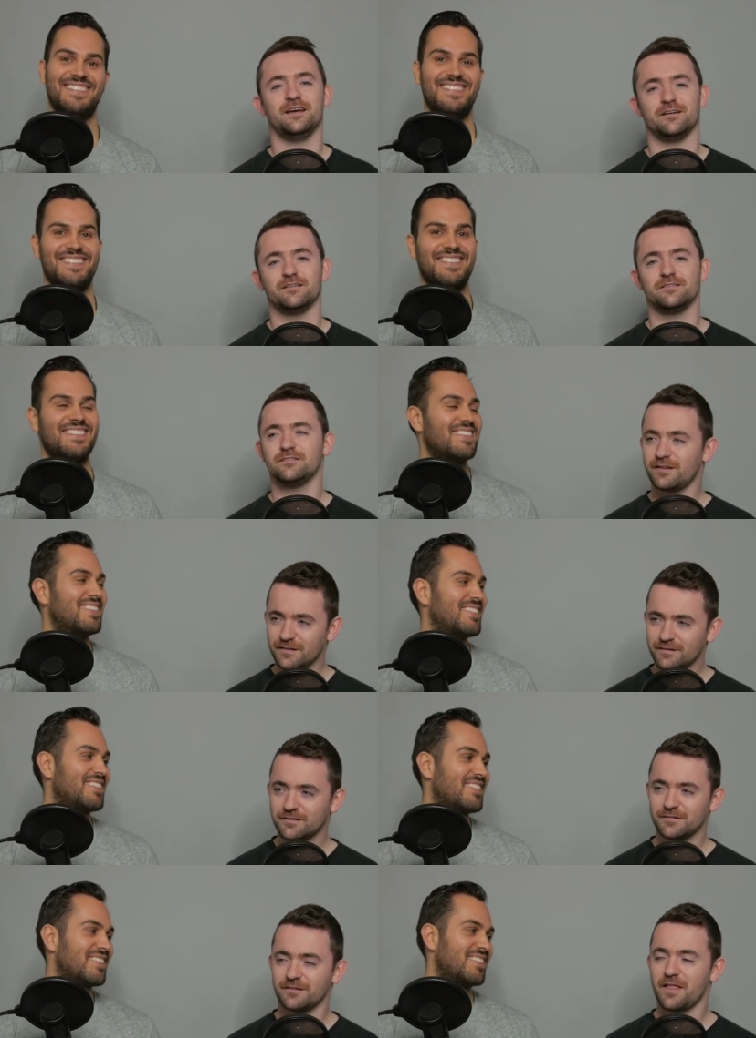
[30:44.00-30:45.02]
Speaker 1: yeah, send
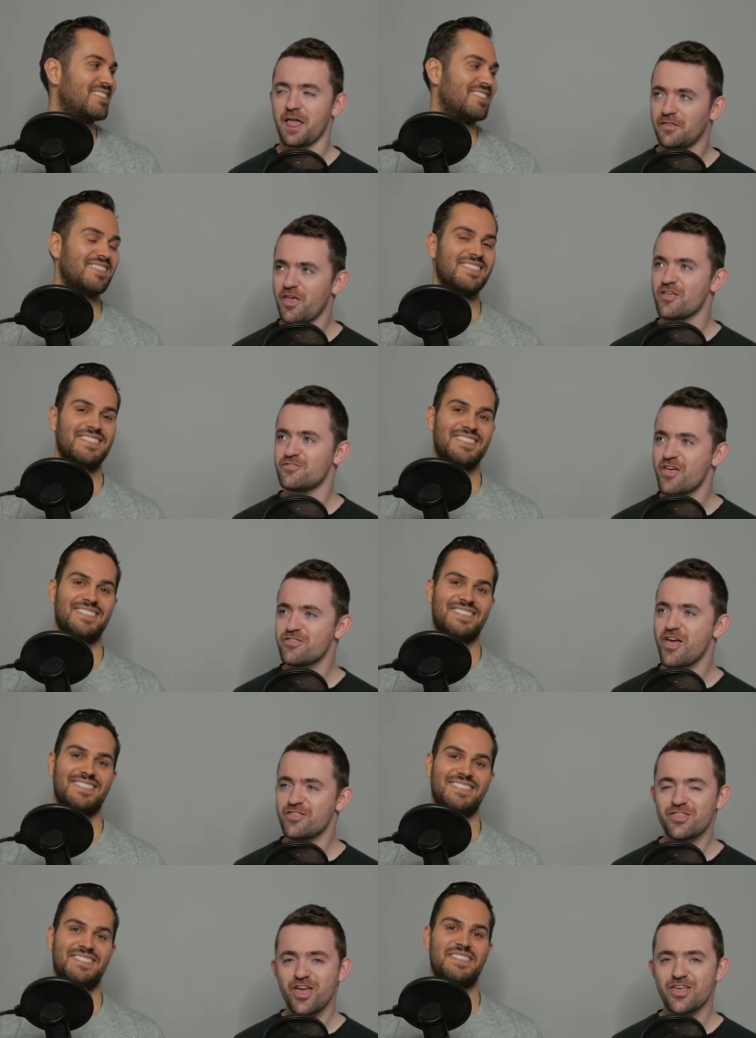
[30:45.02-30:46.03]
us.
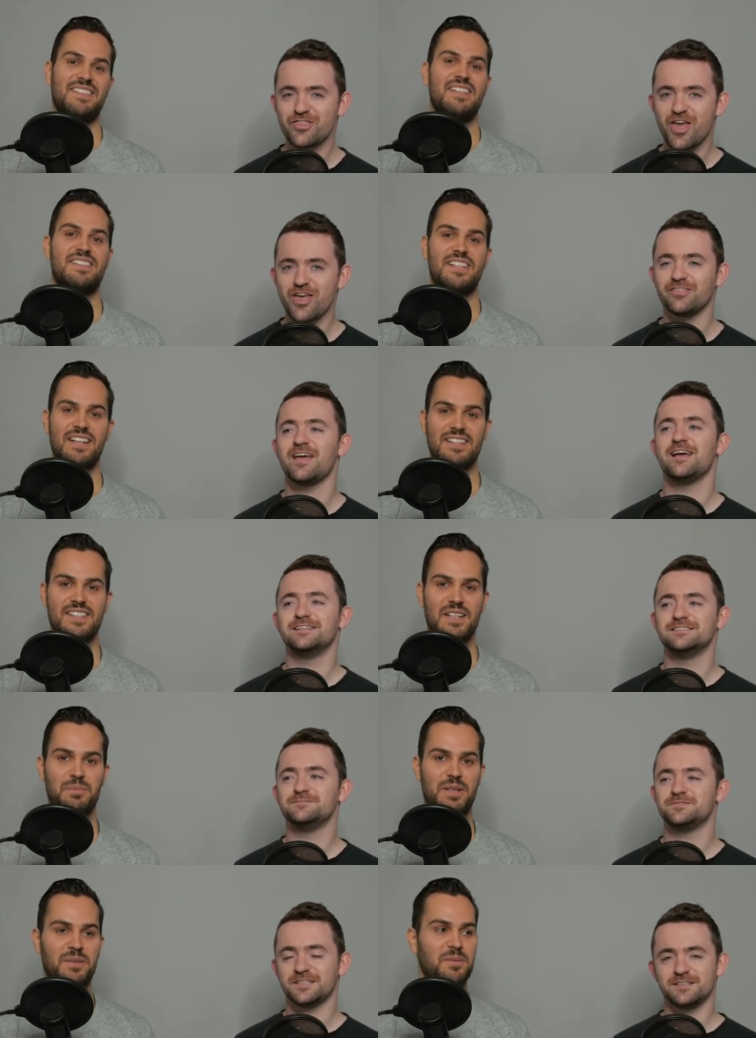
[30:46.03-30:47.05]
Send us an
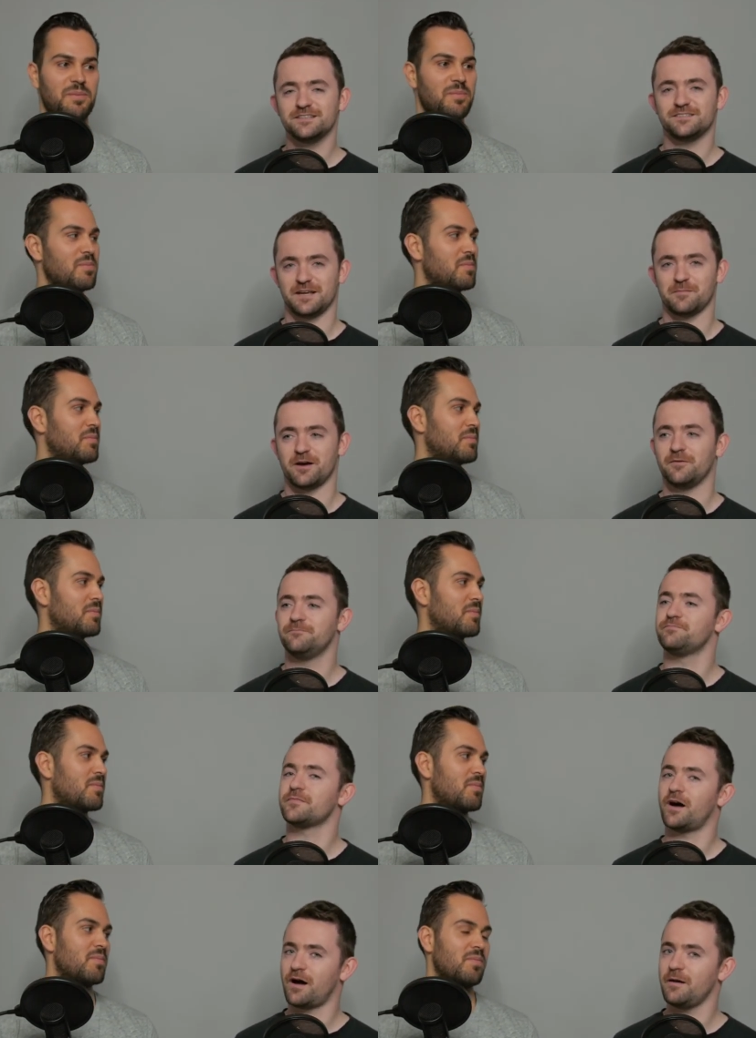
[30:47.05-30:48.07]
email. Send us an email
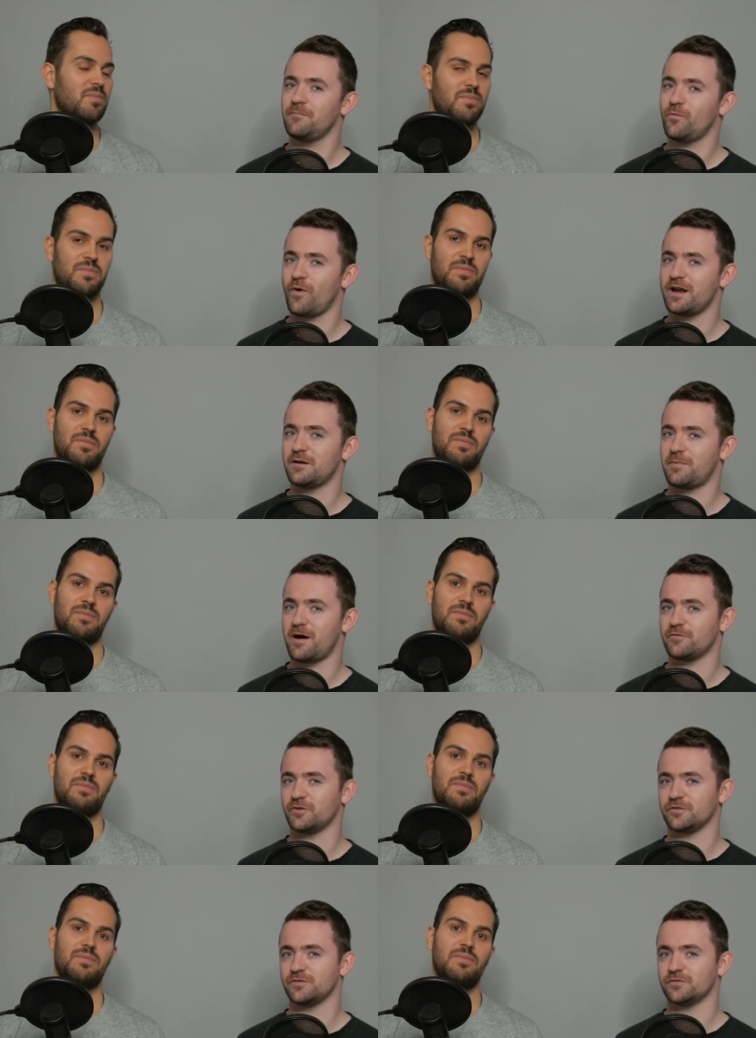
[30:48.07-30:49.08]
I'm Wayne at
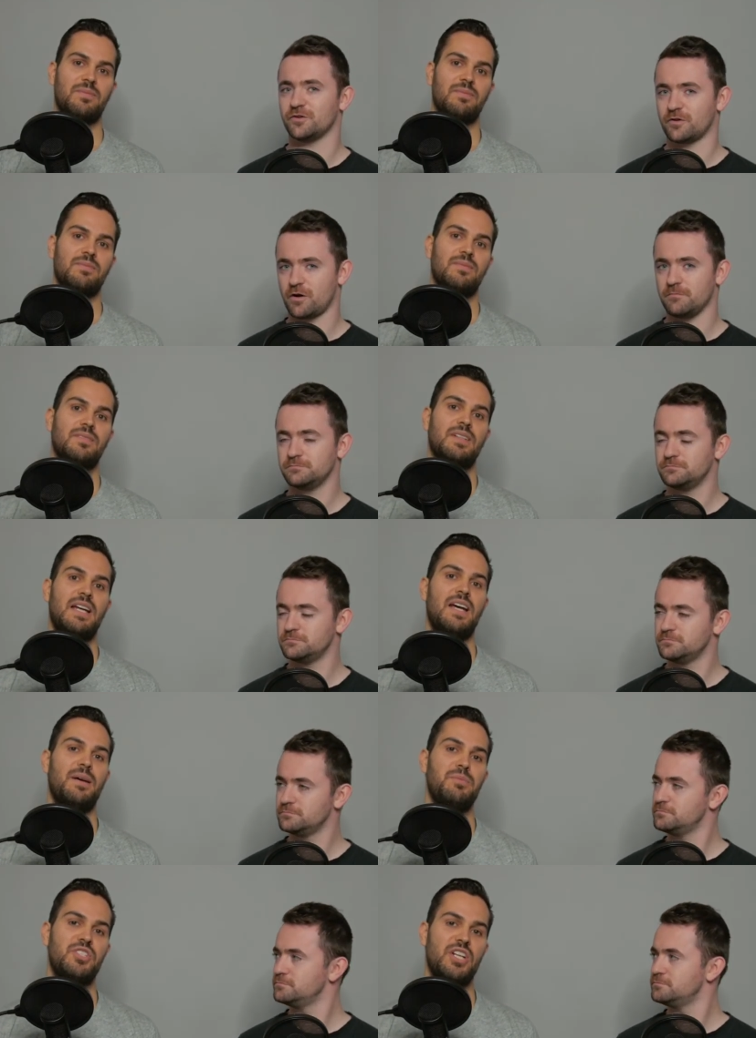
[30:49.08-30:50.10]
powerfulnonsense.com. And
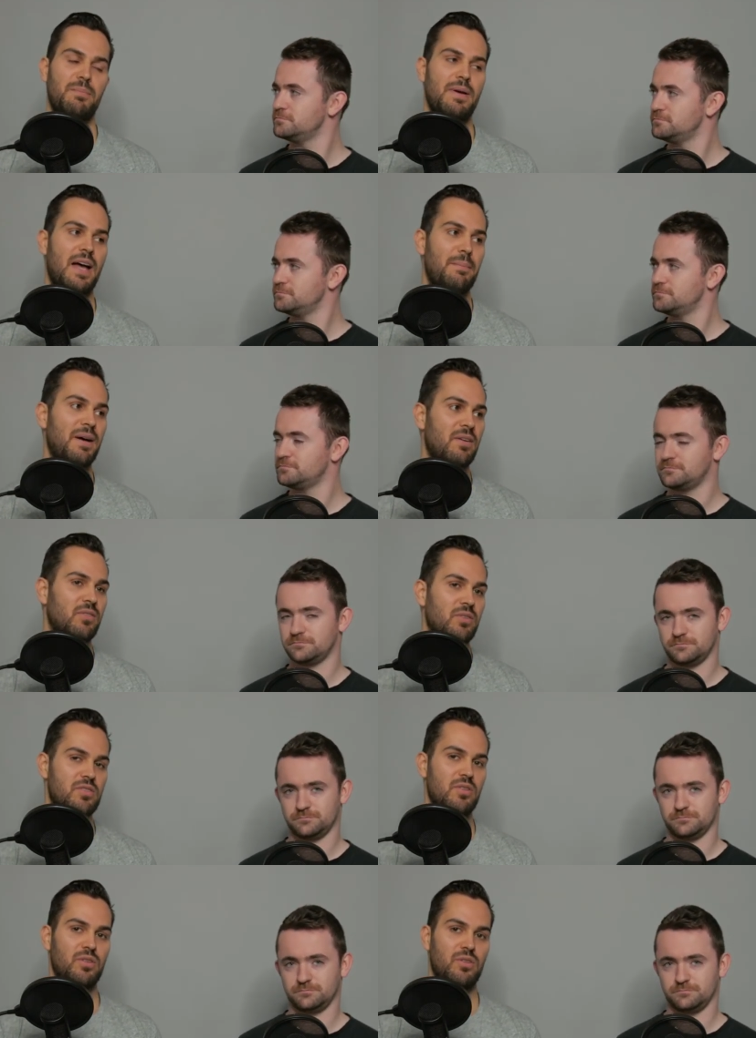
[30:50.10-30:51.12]
I'm Cem at
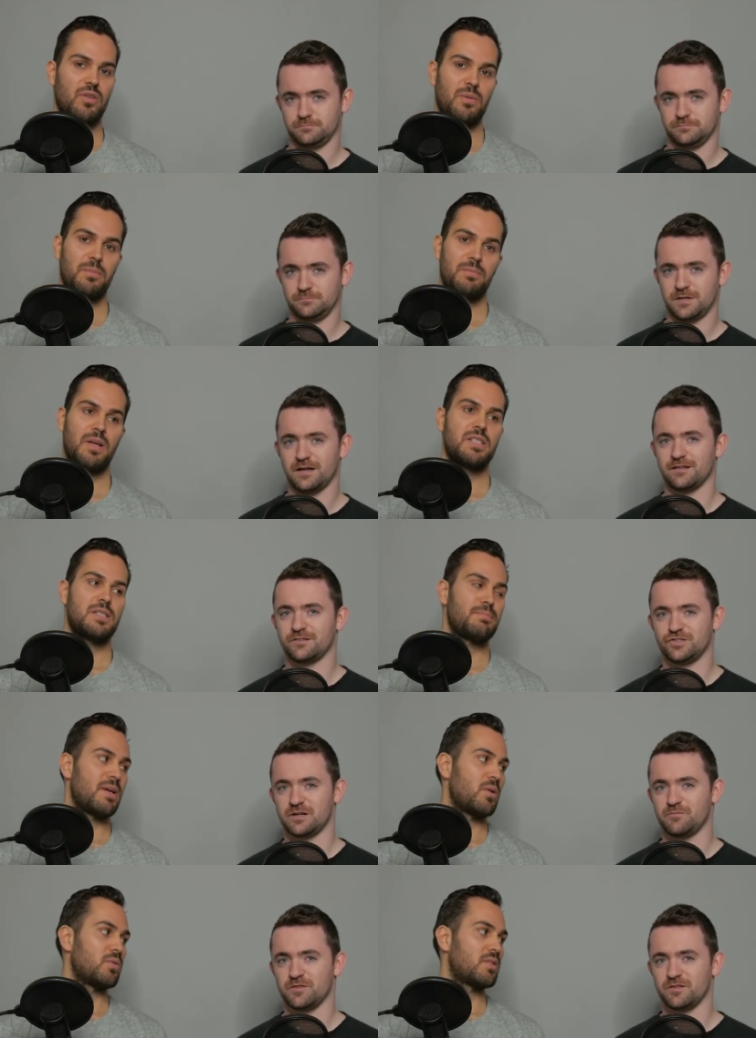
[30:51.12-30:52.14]
powerfulnonsense.com. And that's
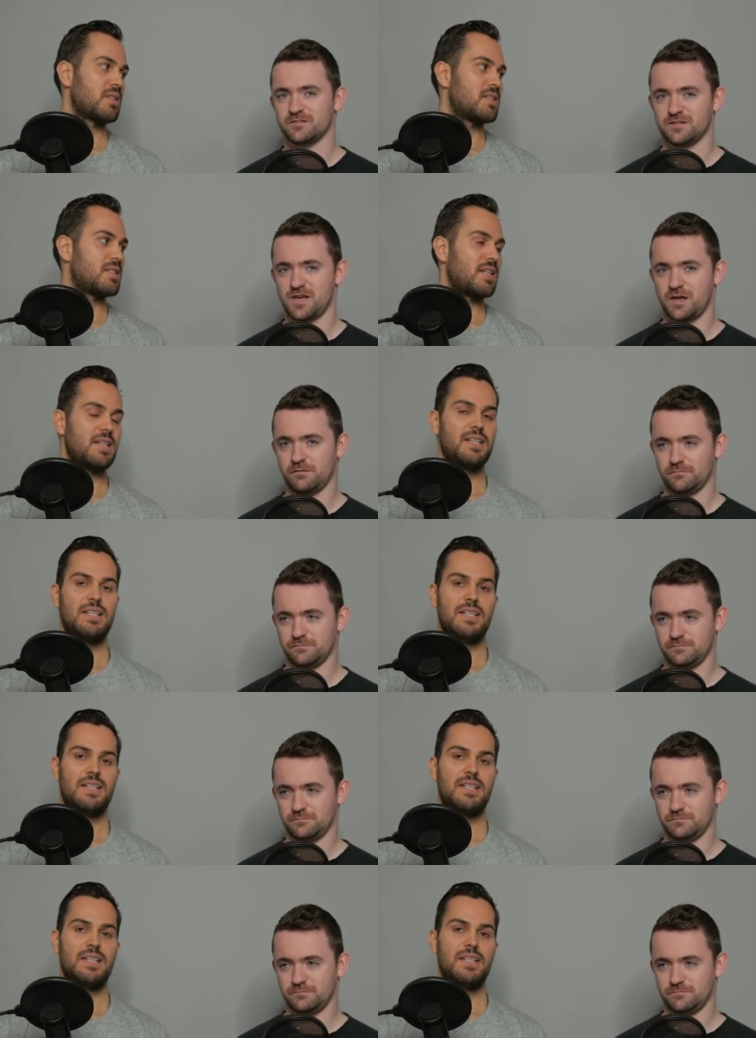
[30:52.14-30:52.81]
Cem with the Yeah,